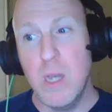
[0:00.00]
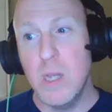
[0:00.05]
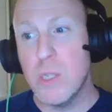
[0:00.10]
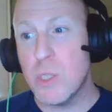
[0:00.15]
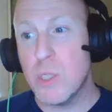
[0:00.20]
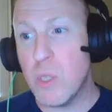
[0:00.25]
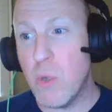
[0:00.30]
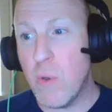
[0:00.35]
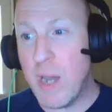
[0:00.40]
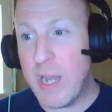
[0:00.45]

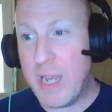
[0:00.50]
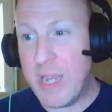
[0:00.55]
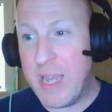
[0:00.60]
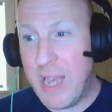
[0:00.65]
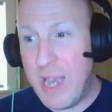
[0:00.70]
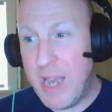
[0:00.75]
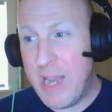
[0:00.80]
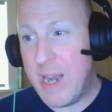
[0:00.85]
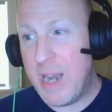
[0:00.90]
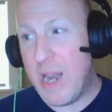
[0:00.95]
So
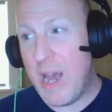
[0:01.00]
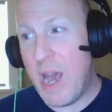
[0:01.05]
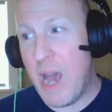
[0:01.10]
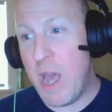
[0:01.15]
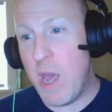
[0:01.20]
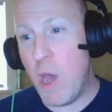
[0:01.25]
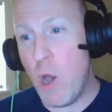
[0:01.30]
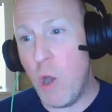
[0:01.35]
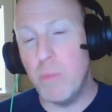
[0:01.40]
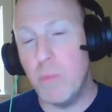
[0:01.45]
again,
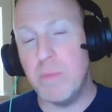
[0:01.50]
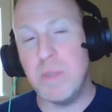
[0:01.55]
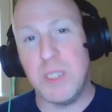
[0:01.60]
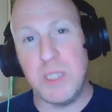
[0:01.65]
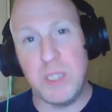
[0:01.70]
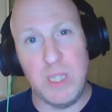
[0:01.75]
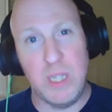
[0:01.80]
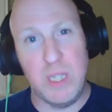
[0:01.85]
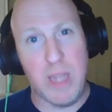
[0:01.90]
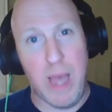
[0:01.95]
I hope to
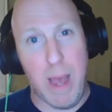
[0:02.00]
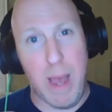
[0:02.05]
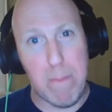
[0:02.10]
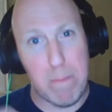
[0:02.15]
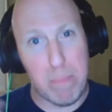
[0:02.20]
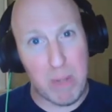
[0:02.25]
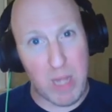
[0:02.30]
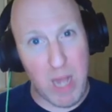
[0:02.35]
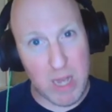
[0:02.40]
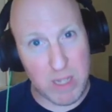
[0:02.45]
see
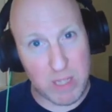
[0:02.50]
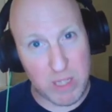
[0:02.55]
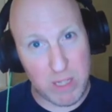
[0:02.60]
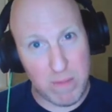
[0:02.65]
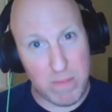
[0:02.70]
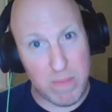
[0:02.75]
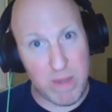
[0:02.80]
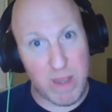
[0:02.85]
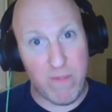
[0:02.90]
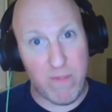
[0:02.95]
that
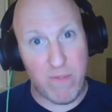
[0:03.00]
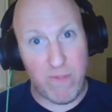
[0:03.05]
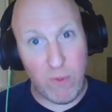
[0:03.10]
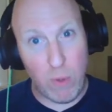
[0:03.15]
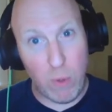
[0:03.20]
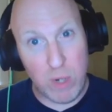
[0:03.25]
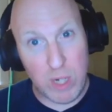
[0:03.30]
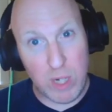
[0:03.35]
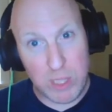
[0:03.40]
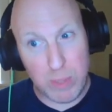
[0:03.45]
blossom and
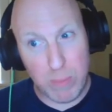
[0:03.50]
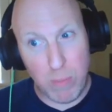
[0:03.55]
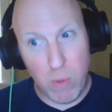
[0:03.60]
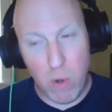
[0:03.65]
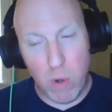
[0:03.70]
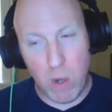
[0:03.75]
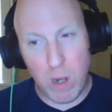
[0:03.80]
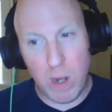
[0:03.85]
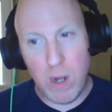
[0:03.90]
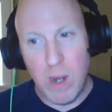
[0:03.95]
flourish
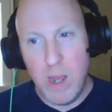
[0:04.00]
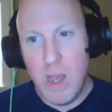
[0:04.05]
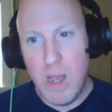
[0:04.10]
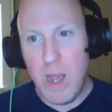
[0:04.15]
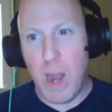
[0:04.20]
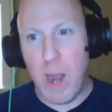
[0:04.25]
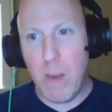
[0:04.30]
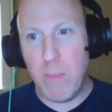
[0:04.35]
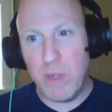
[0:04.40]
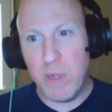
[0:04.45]
more.
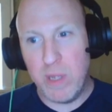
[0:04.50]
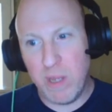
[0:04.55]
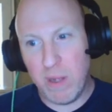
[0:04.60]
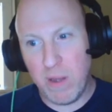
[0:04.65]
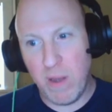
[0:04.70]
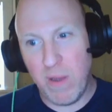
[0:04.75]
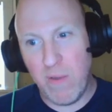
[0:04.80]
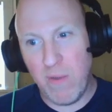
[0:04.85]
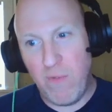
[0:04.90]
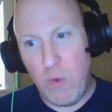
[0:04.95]
I'm really
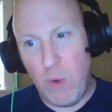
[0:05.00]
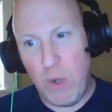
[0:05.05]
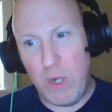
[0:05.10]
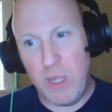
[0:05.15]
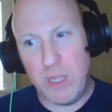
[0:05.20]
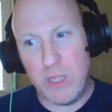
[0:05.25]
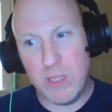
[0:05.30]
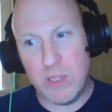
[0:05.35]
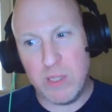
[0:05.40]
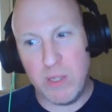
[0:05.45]
looking forward to
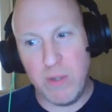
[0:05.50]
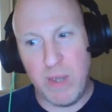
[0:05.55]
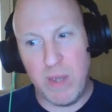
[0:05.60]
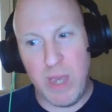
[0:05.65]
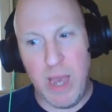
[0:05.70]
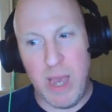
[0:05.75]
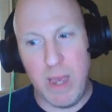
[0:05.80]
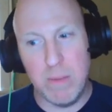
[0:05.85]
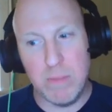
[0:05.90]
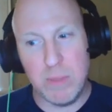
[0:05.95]
these two
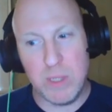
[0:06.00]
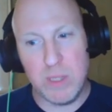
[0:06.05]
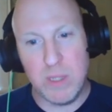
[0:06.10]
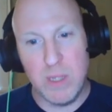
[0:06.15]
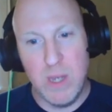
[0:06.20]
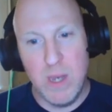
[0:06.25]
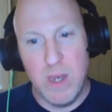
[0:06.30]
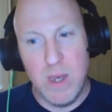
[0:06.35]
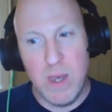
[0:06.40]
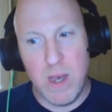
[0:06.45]
games.
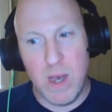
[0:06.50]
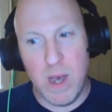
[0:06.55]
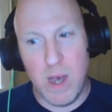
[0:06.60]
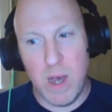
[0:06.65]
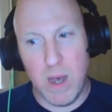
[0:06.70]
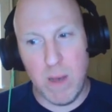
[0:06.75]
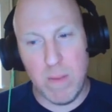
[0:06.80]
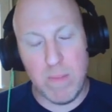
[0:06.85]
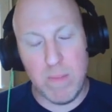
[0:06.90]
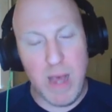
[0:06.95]

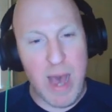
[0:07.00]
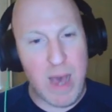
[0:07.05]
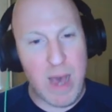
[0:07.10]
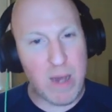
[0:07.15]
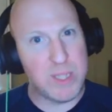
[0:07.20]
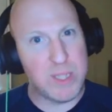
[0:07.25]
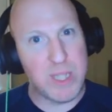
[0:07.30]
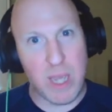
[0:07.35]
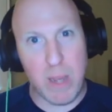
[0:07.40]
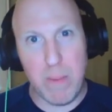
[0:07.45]
How
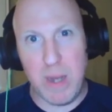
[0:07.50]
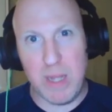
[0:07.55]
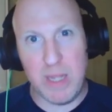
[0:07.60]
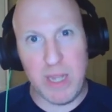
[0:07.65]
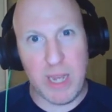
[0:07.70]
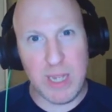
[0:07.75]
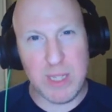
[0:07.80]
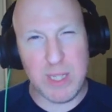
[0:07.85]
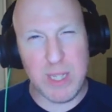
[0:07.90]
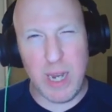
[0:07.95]
to Say Goodbye,
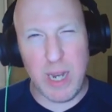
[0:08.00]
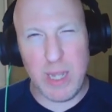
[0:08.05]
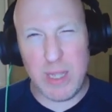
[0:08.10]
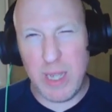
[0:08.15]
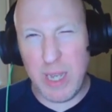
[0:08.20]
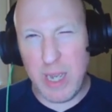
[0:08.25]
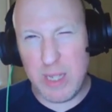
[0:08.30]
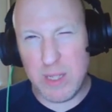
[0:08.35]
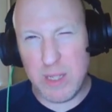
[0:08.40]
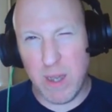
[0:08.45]
like I said, I
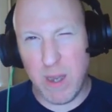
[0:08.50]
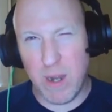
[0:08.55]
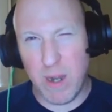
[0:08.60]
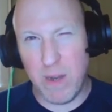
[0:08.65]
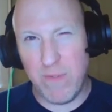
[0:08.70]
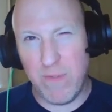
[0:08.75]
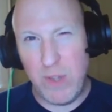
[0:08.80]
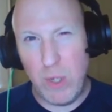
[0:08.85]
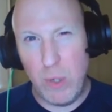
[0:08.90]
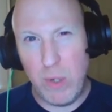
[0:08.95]
think I saw it a
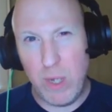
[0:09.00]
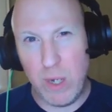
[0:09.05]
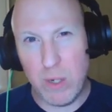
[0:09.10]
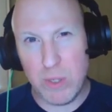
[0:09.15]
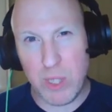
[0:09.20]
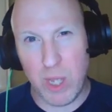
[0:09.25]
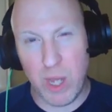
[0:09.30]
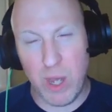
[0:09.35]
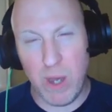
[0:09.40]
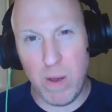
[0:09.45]
few
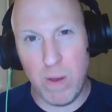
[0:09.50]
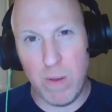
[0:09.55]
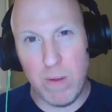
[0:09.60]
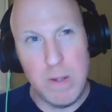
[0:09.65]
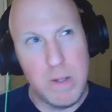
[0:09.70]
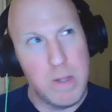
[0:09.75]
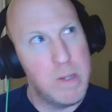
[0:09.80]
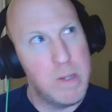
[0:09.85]
years ago